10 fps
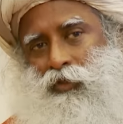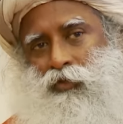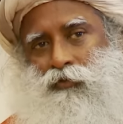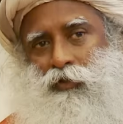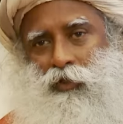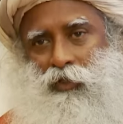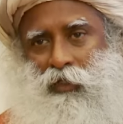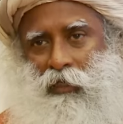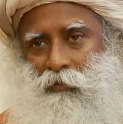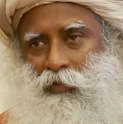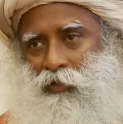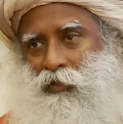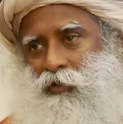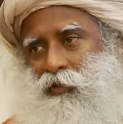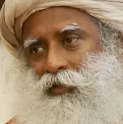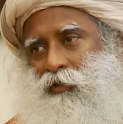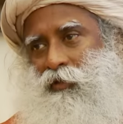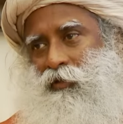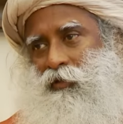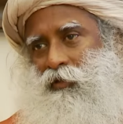So for these elements,
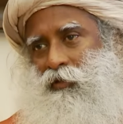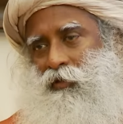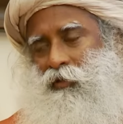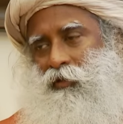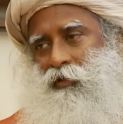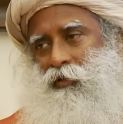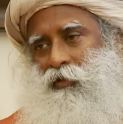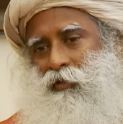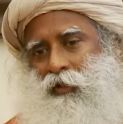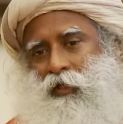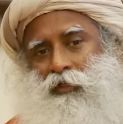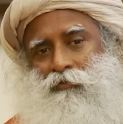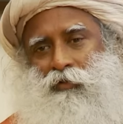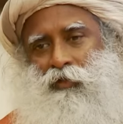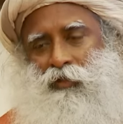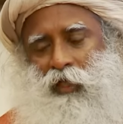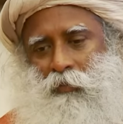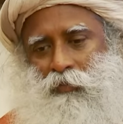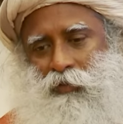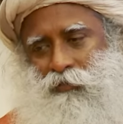there are different
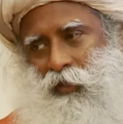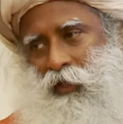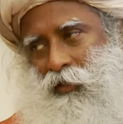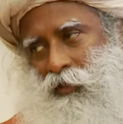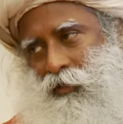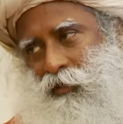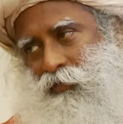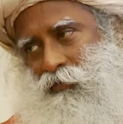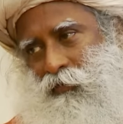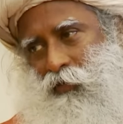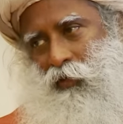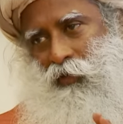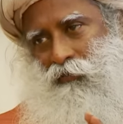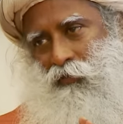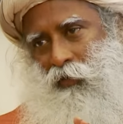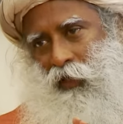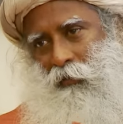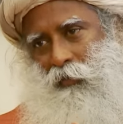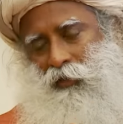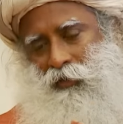types of sadhanas for all the four
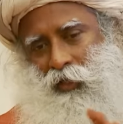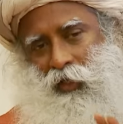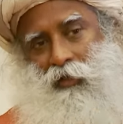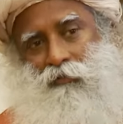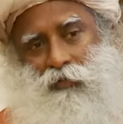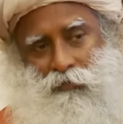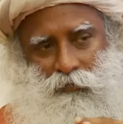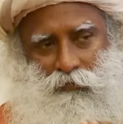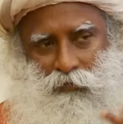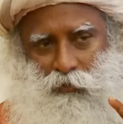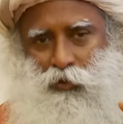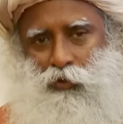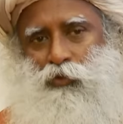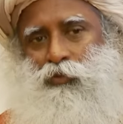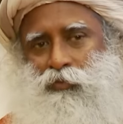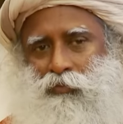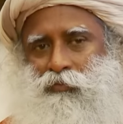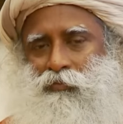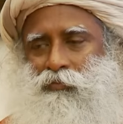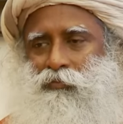elements and for the fifth one too,
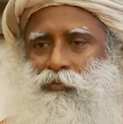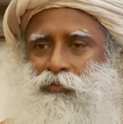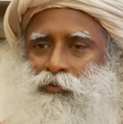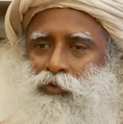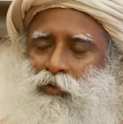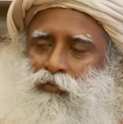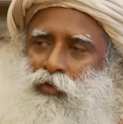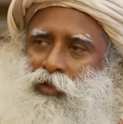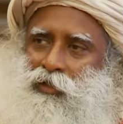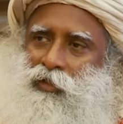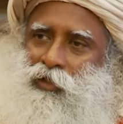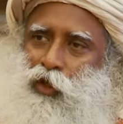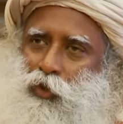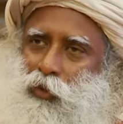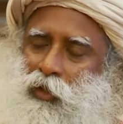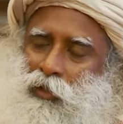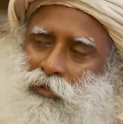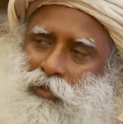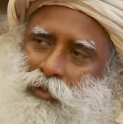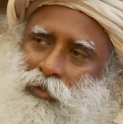to influence it, not to
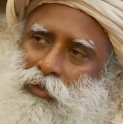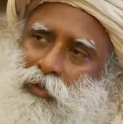cleanse it.